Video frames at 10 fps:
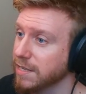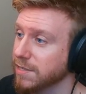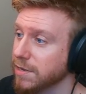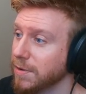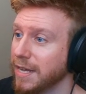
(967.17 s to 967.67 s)

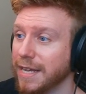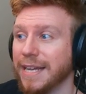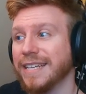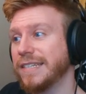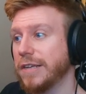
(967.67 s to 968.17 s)
So
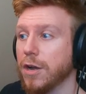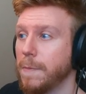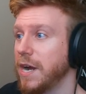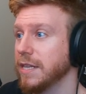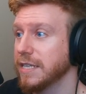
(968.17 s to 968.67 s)

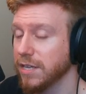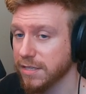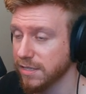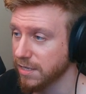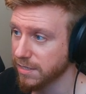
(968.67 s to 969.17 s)
stockpiling
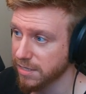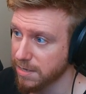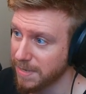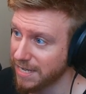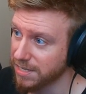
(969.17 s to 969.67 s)
tons and tons of
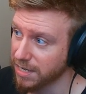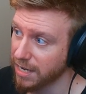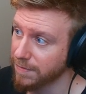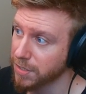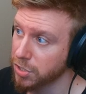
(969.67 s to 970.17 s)
them isn't going
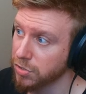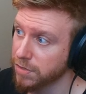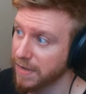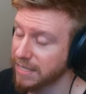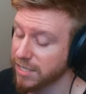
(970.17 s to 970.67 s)
to have a huge
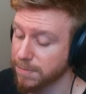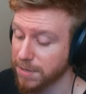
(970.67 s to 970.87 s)
advantage,